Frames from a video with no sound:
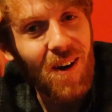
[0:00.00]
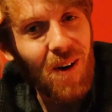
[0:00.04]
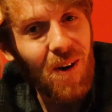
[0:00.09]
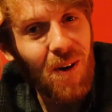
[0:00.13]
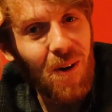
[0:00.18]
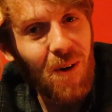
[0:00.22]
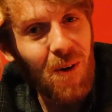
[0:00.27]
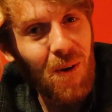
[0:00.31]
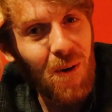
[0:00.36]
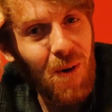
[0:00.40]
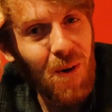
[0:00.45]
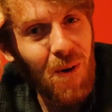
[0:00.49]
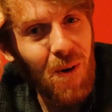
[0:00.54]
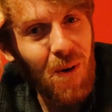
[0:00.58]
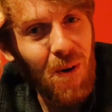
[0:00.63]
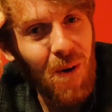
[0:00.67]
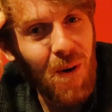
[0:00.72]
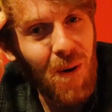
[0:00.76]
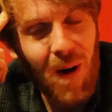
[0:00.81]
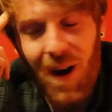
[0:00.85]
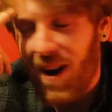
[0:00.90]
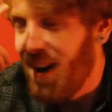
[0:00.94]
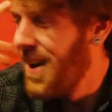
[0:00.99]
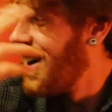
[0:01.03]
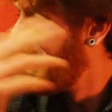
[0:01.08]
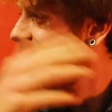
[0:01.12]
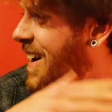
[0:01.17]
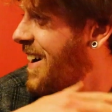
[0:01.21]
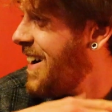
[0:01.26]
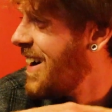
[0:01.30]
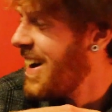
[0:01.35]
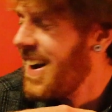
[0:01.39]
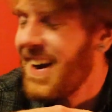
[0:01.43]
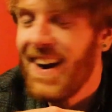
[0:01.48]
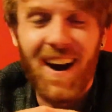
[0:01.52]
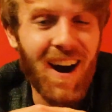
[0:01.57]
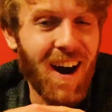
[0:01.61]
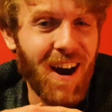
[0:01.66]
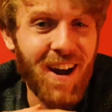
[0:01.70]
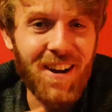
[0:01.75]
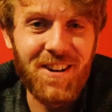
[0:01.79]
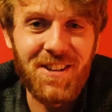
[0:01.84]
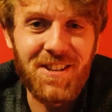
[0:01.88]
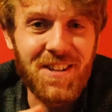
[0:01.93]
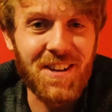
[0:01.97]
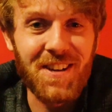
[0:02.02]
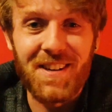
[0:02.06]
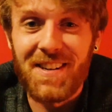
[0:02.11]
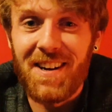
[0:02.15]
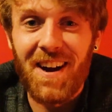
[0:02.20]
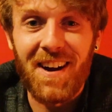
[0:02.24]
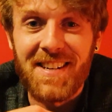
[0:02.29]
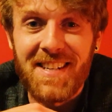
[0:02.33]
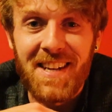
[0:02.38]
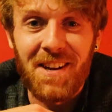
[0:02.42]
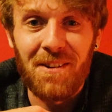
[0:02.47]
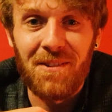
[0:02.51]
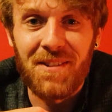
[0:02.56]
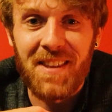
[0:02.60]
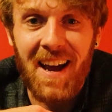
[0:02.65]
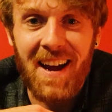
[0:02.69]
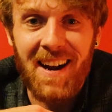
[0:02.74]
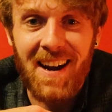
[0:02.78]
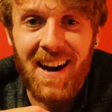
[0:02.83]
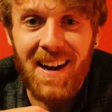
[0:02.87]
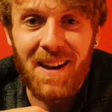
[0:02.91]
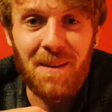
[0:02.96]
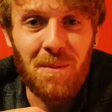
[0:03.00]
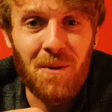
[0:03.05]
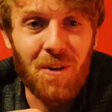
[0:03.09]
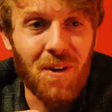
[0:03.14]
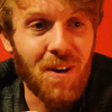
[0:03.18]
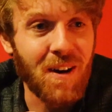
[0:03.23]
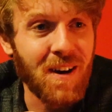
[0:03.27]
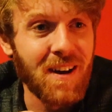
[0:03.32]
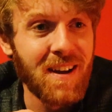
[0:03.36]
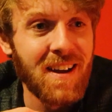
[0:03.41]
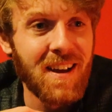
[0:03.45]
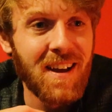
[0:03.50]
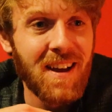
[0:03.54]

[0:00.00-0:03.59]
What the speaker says: Oh, I just could not deal with that anymore.